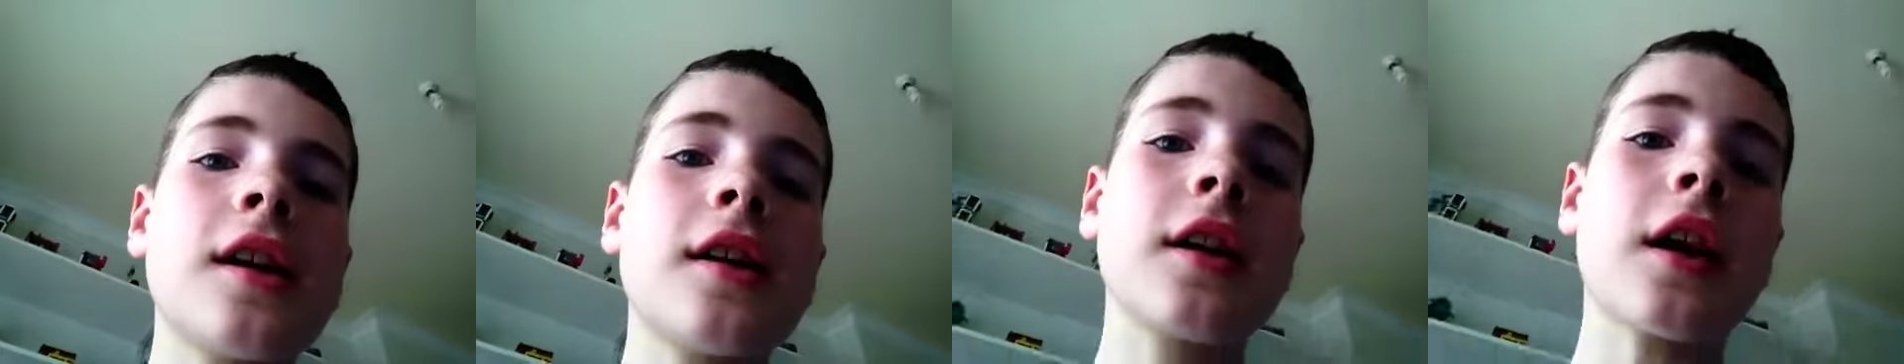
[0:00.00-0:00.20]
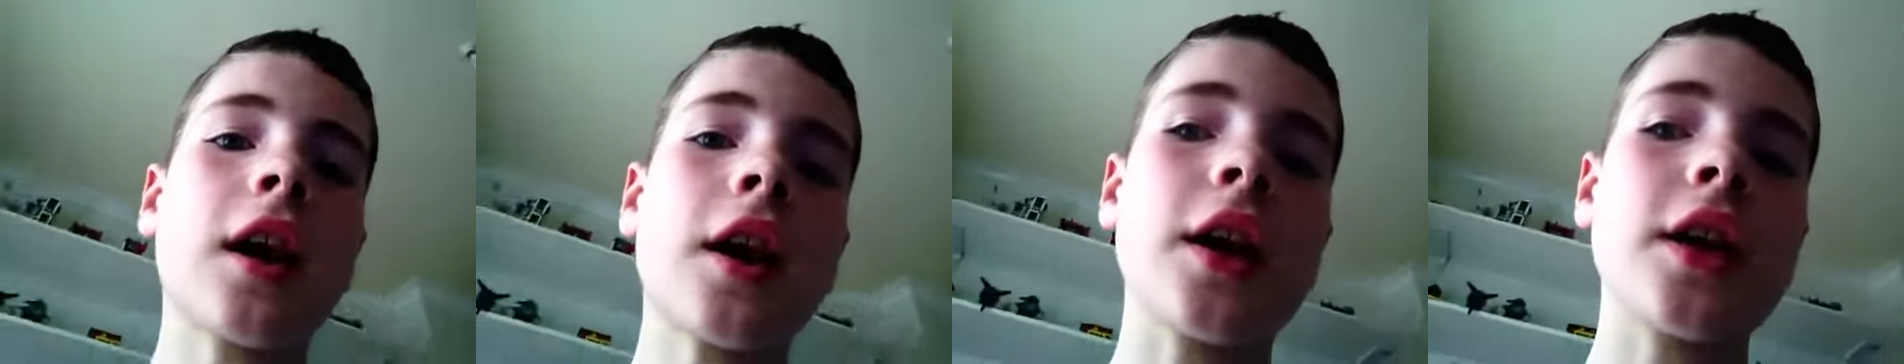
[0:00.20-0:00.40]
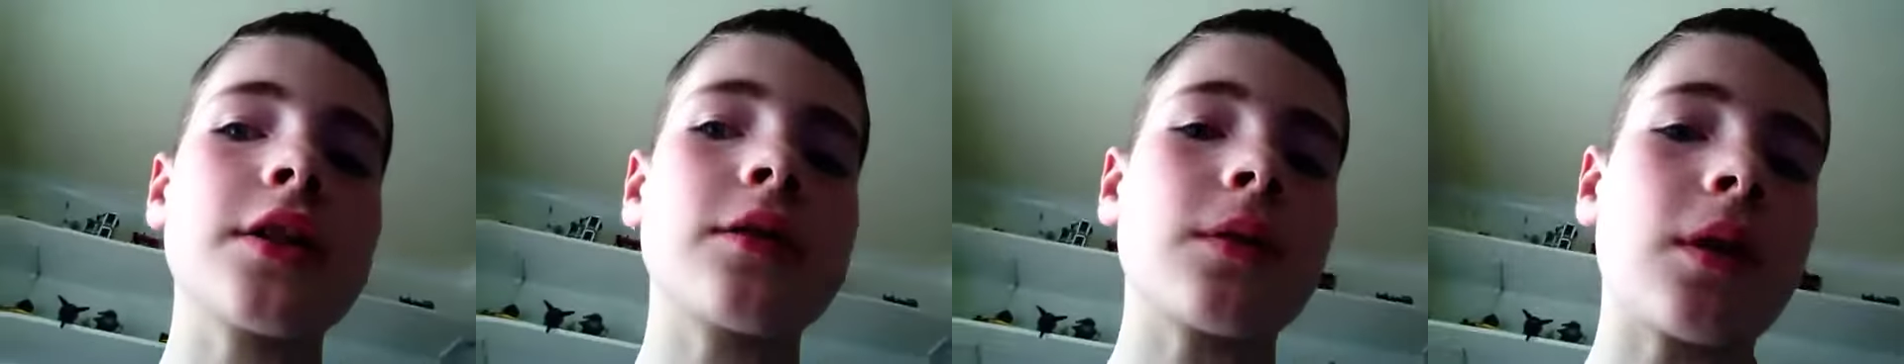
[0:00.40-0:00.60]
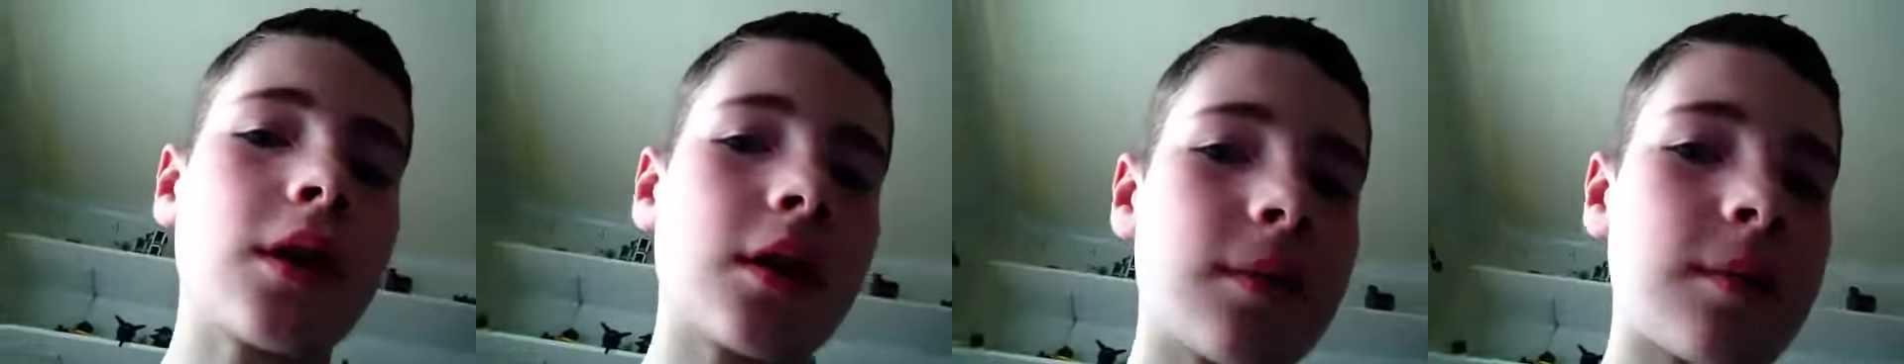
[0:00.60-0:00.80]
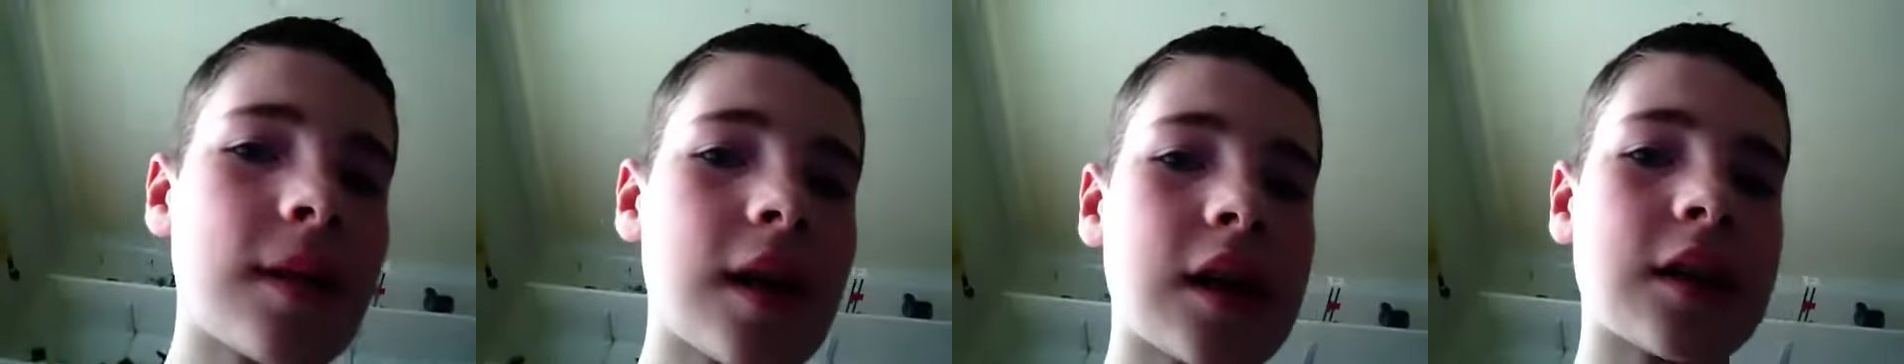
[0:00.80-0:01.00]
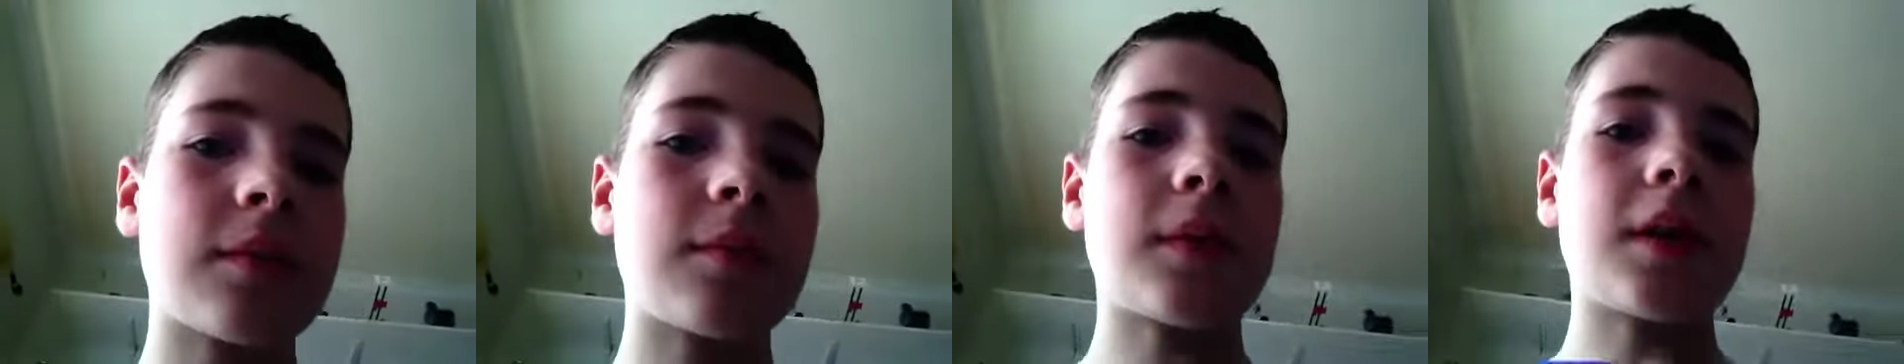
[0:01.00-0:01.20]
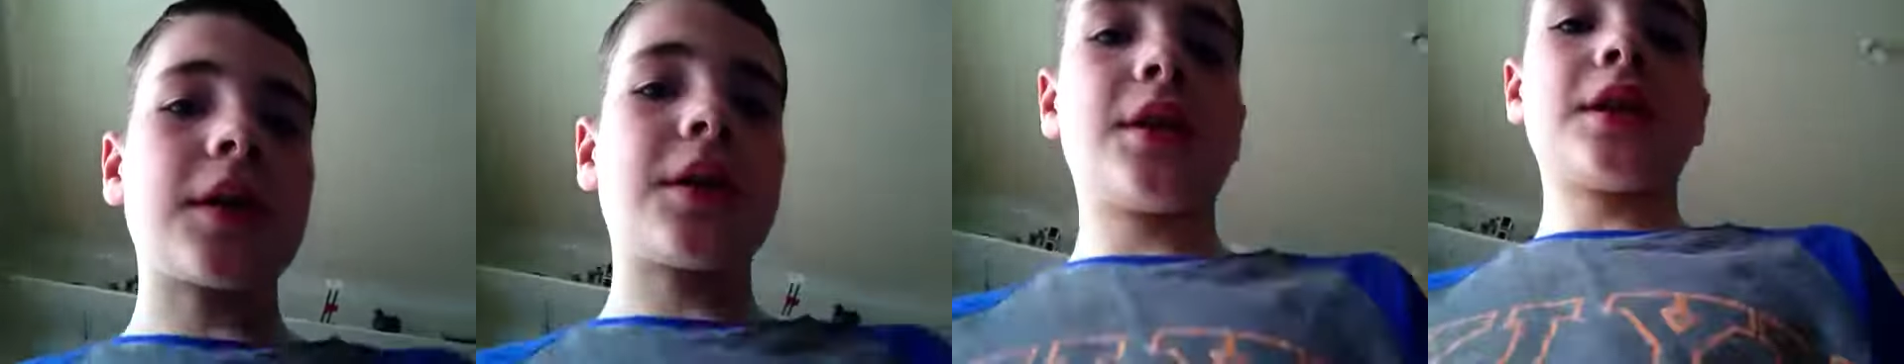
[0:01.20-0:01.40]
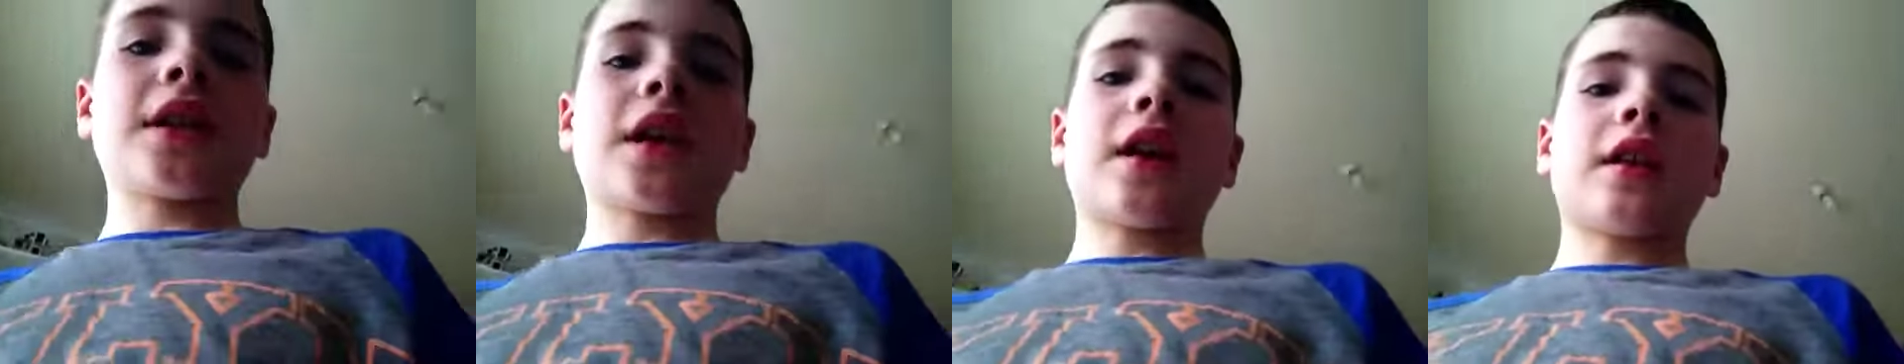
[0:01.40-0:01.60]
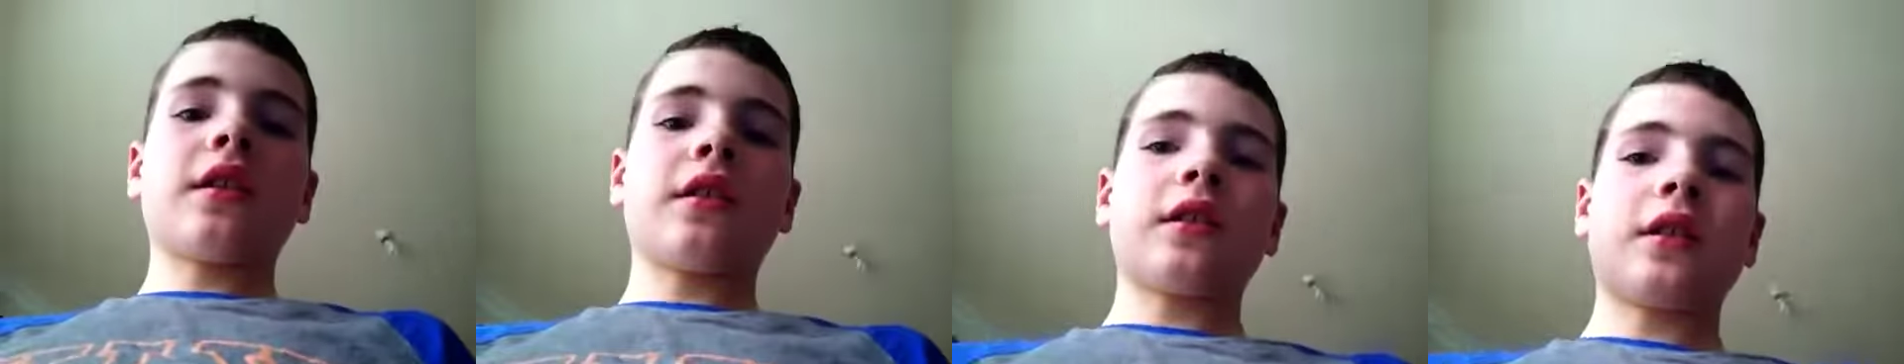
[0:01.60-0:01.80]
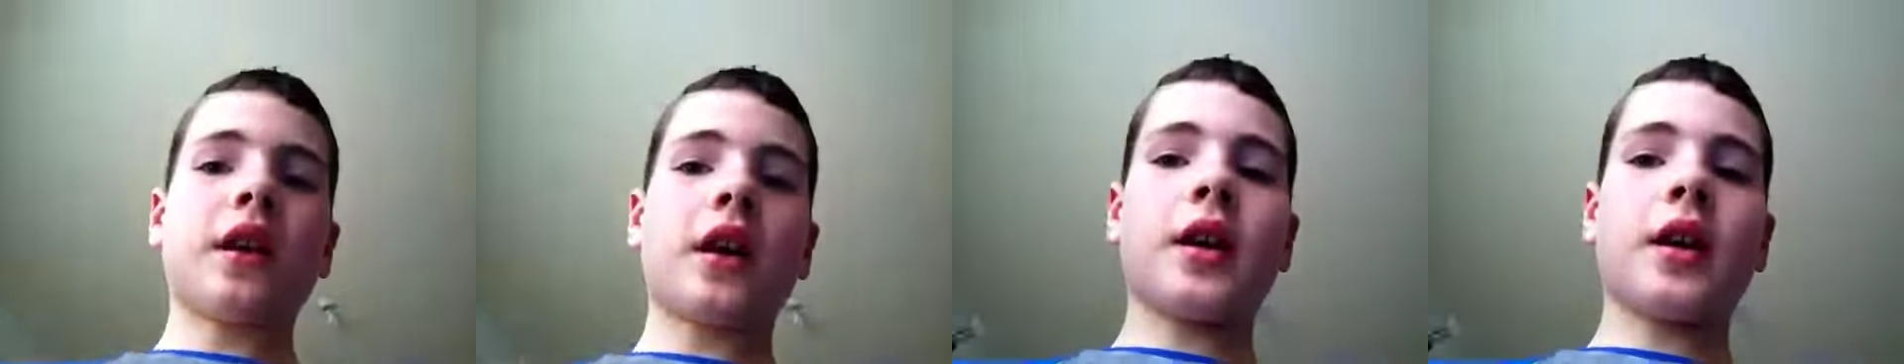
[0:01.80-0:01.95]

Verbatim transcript: Hi guys, welcome back to my channel.